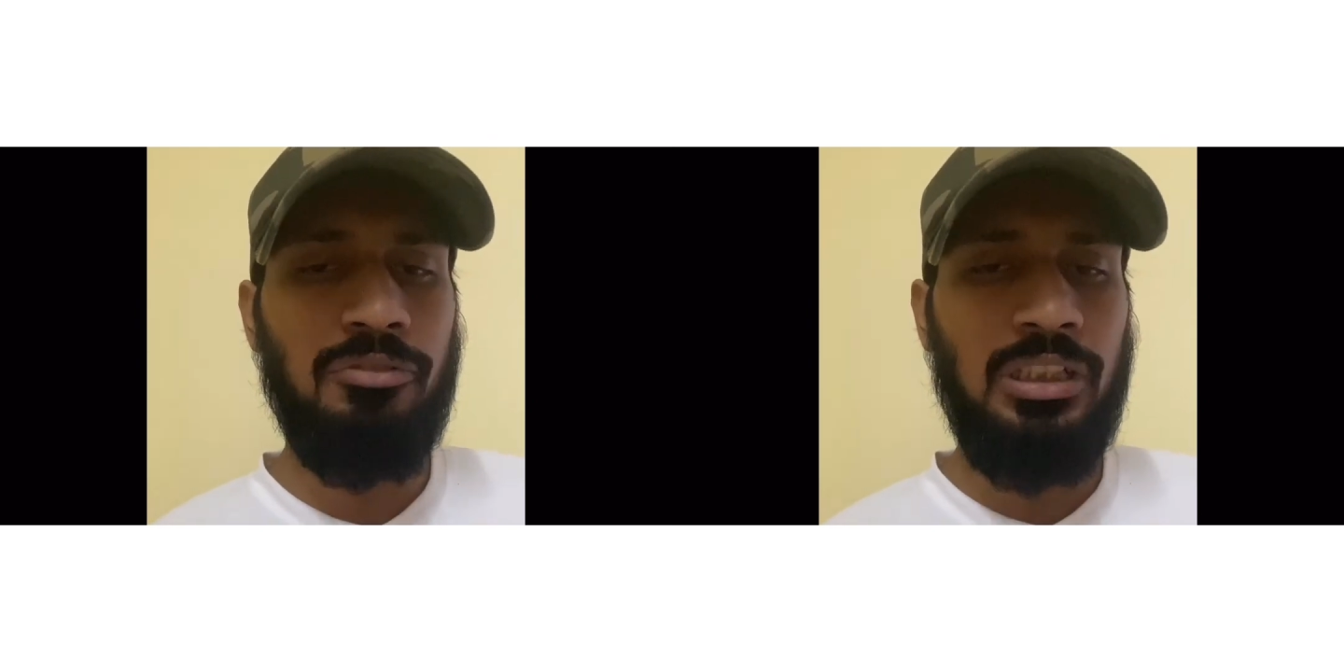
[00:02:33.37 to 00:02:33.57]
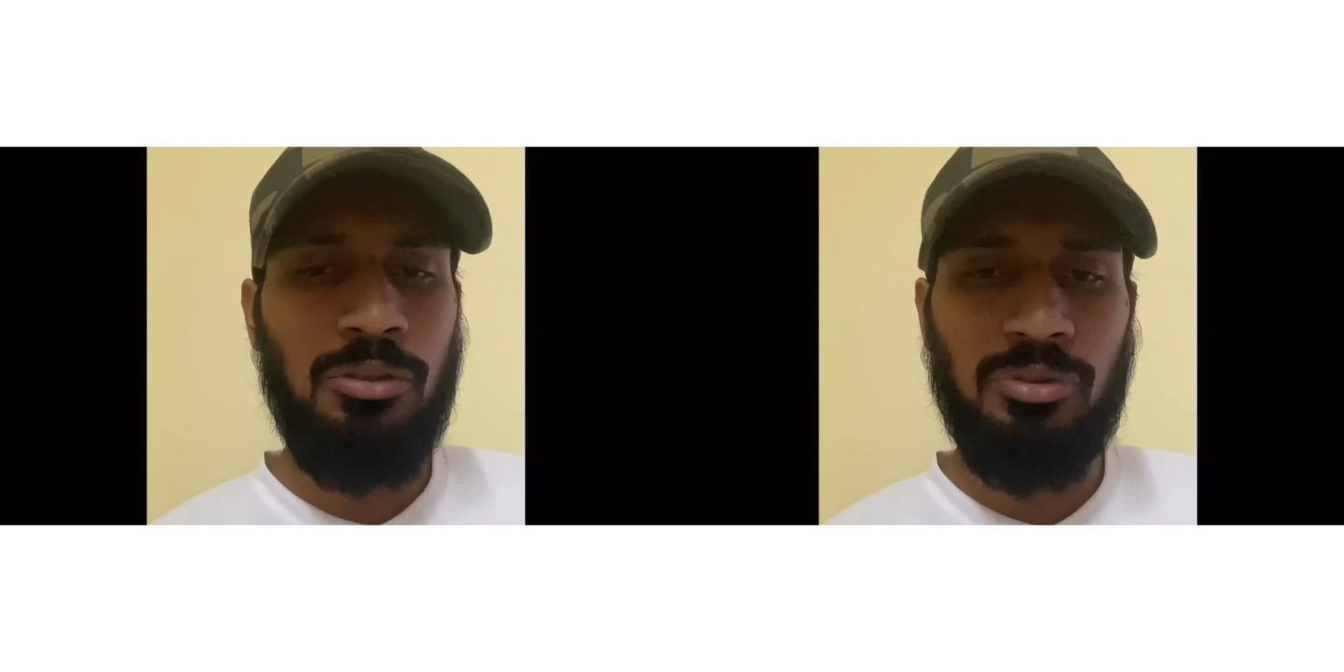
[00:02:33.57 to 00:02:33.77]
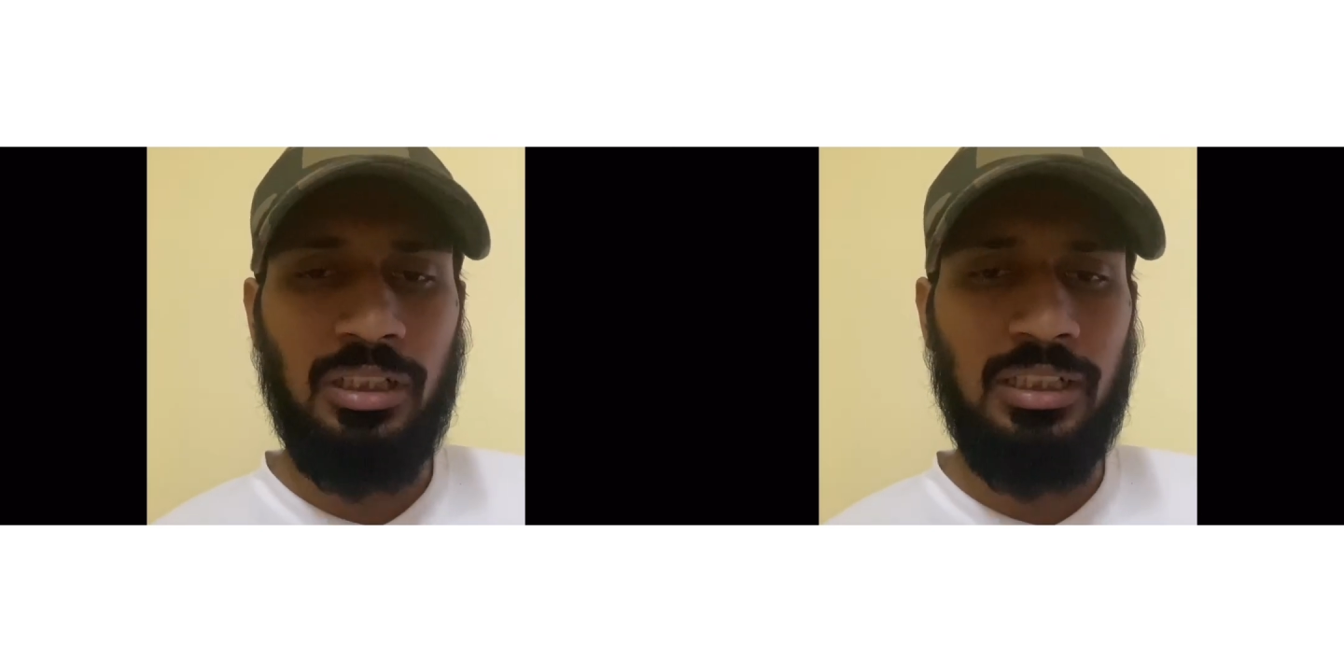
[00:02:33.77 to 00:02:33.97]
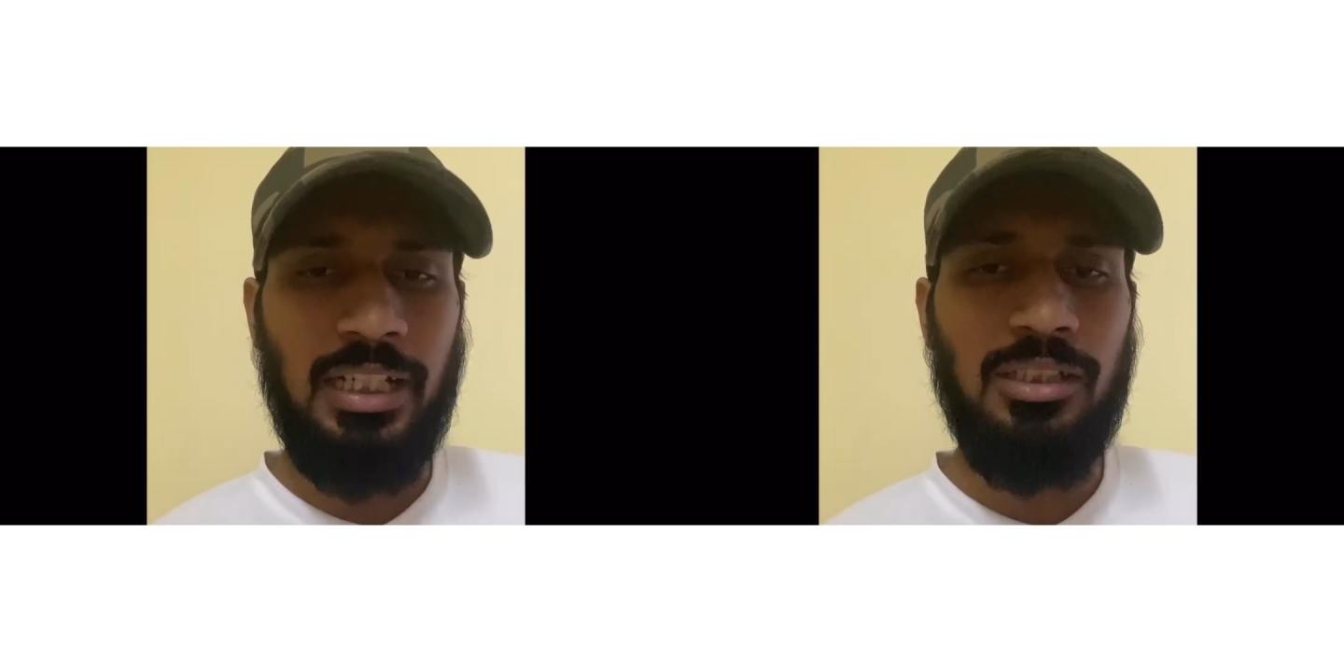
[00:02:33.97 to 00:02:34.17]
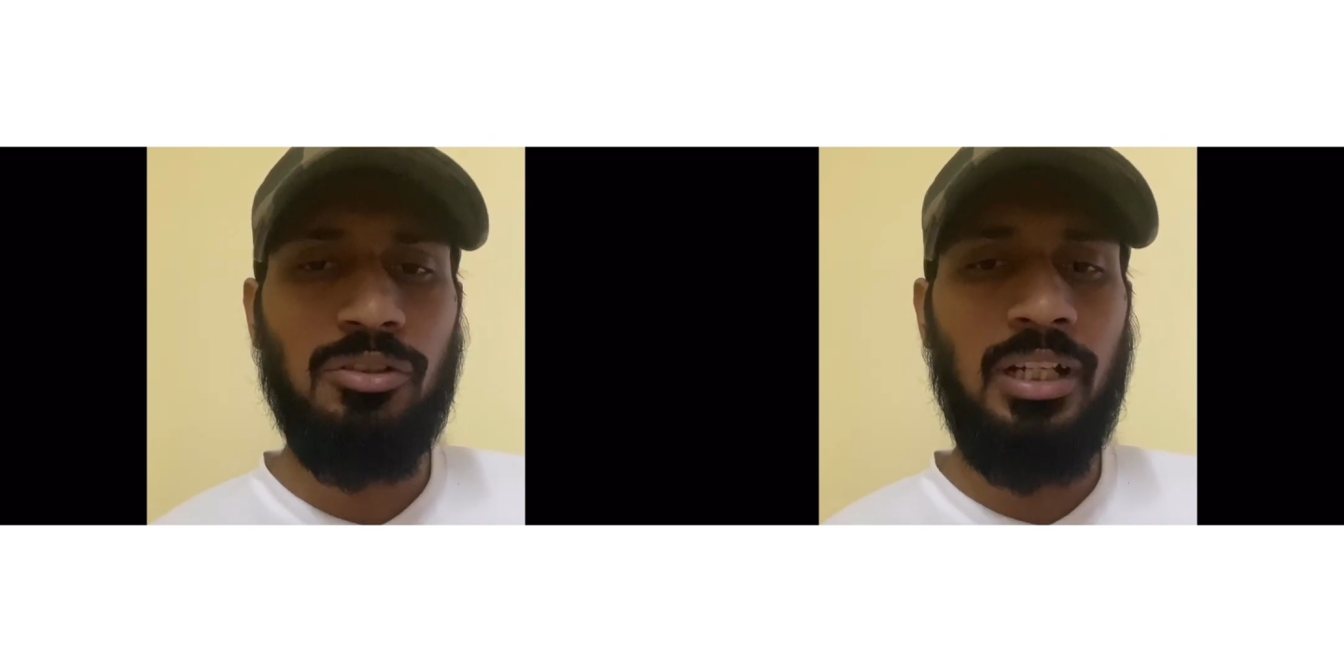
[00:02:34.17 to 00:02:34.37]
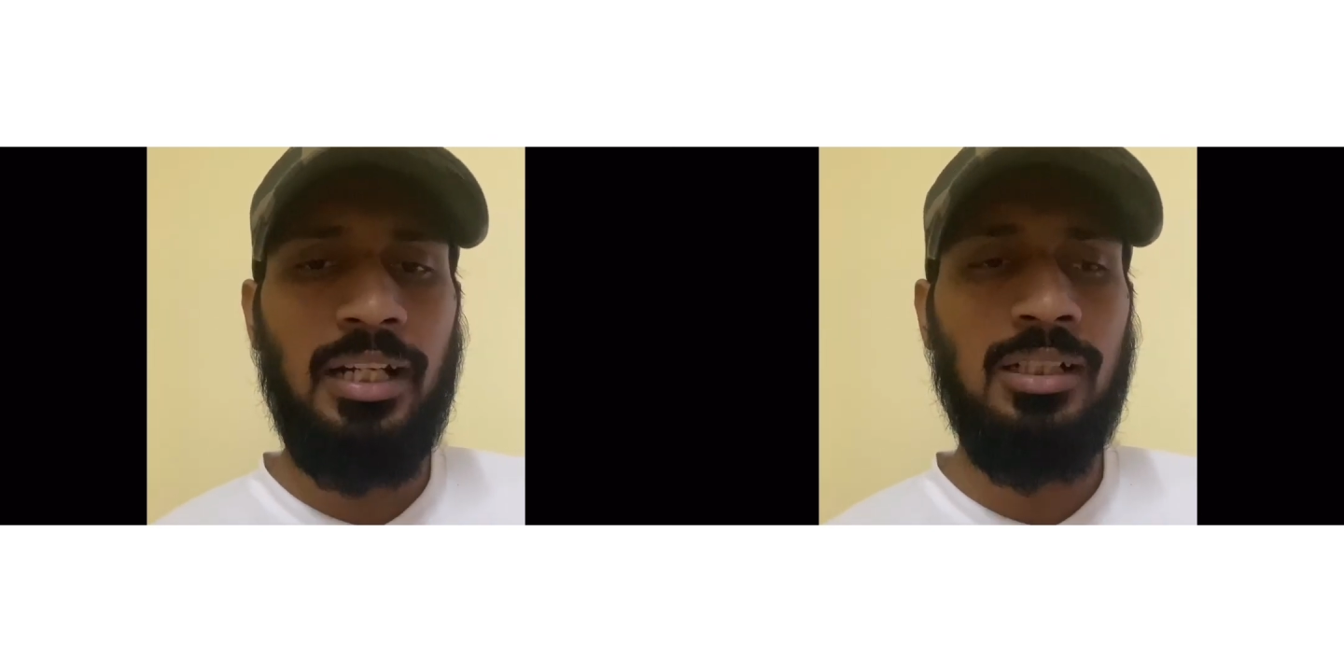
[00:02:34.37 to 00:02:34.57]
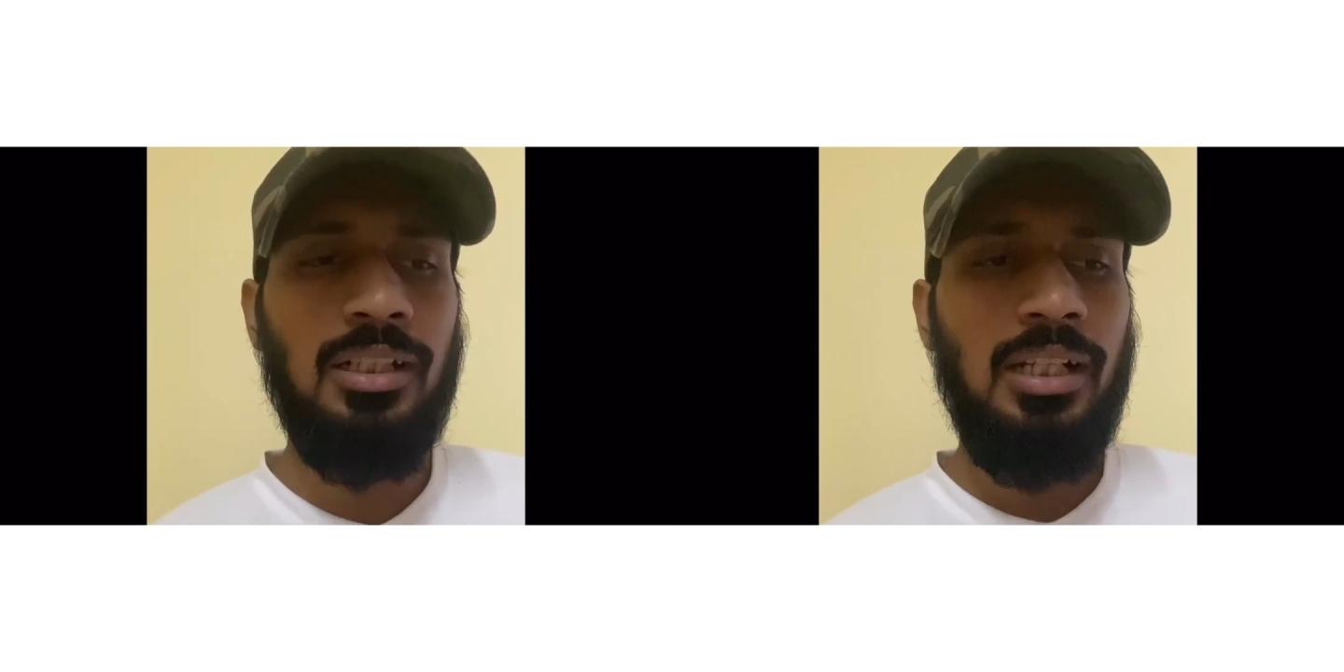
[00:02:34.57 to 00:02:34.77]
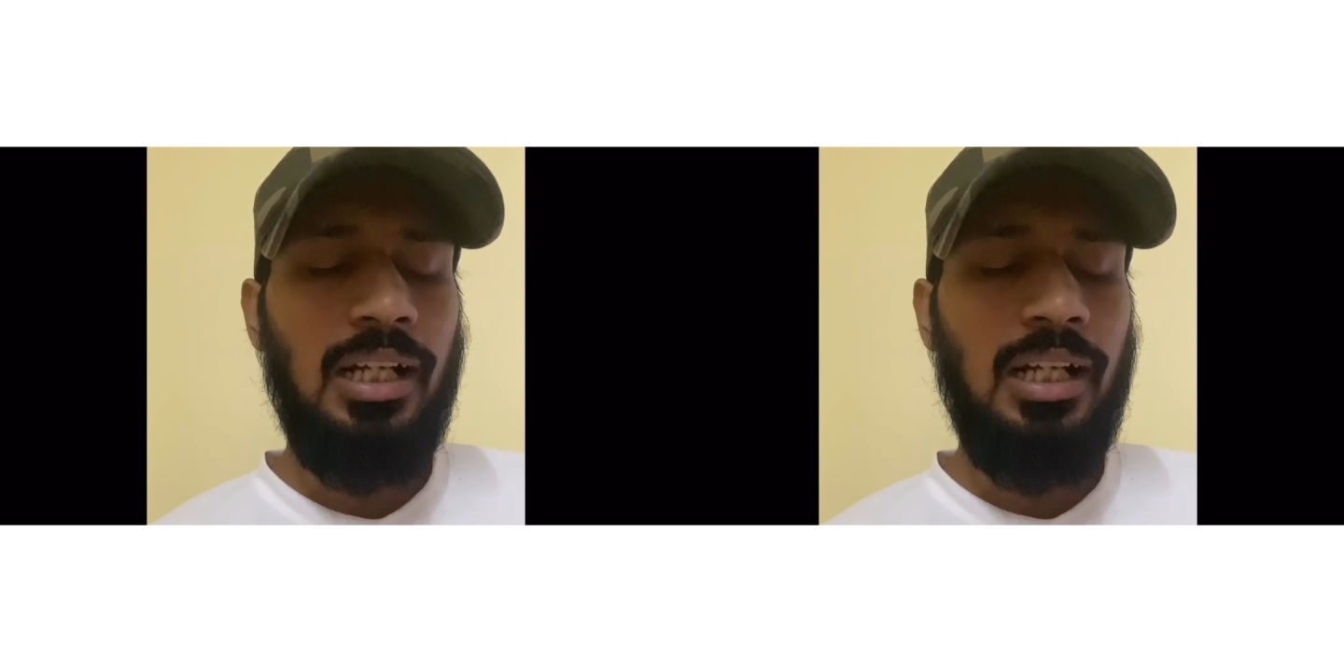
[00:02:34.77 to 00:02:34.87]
You need to sanitize your hand,